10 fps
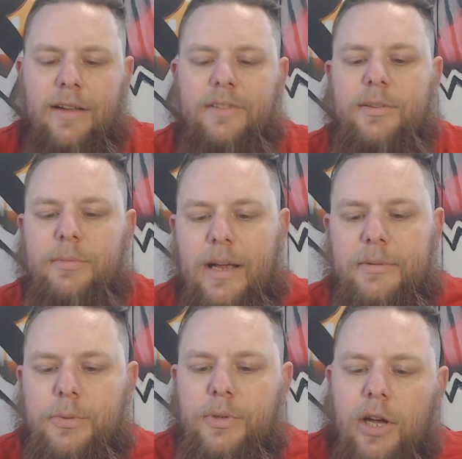Sometimes
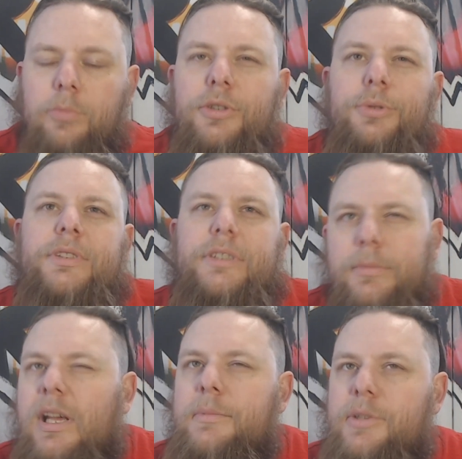it would come loose,
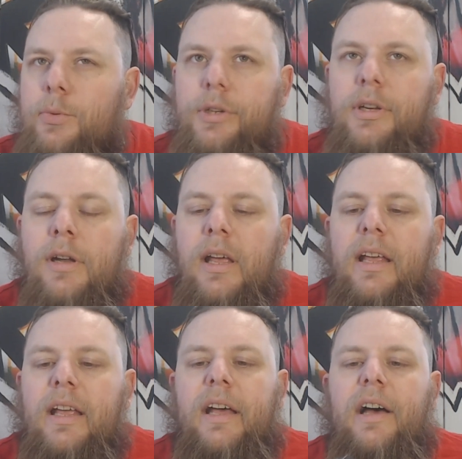sometimes it wouldn't.
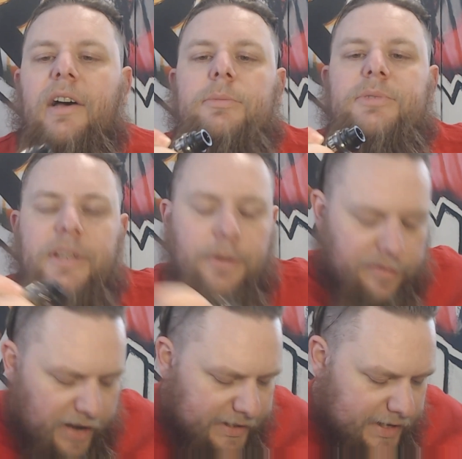So they
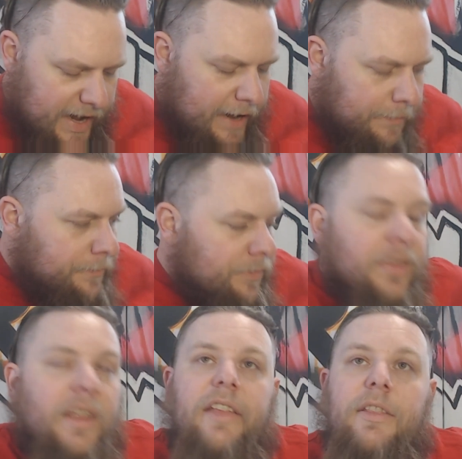revised that
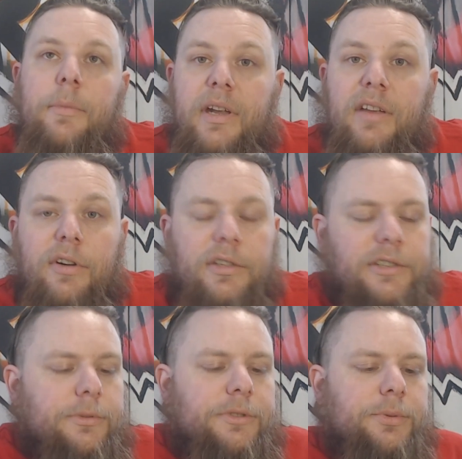in the mini
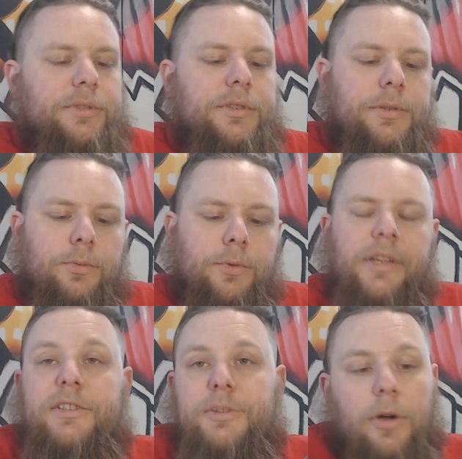version, which was really
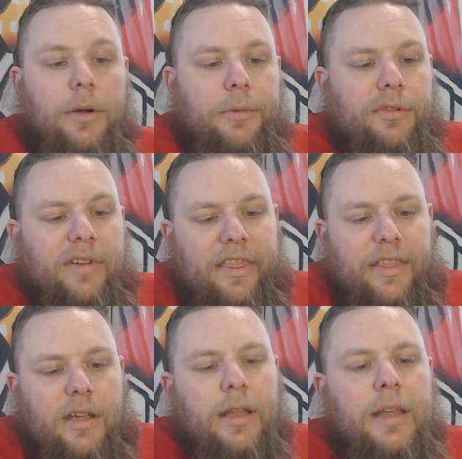a smart move, I
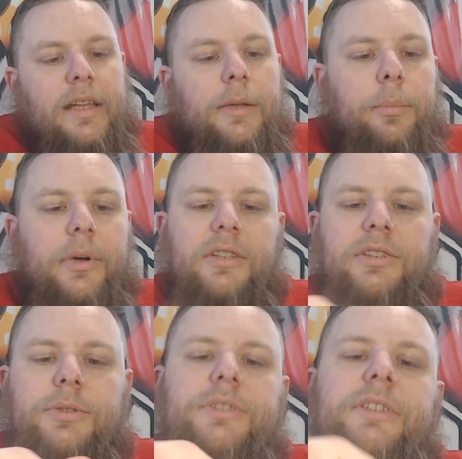think. But you
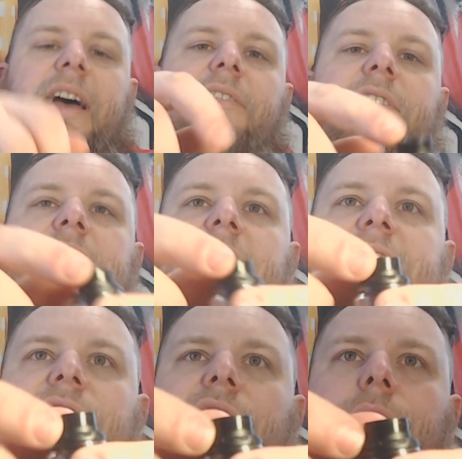do still have this nice
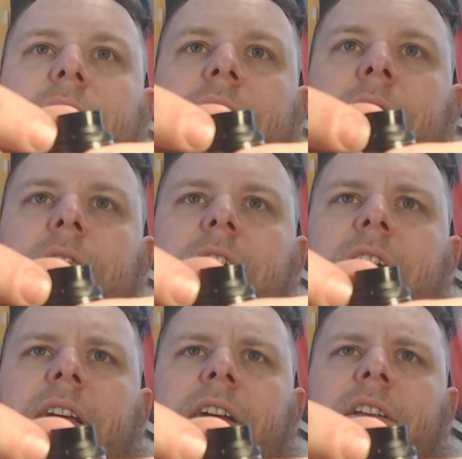knurling right
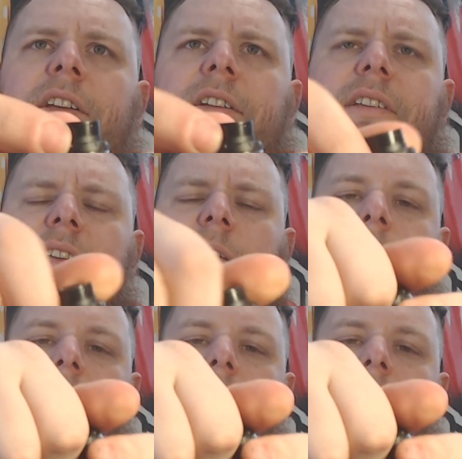here, you can see.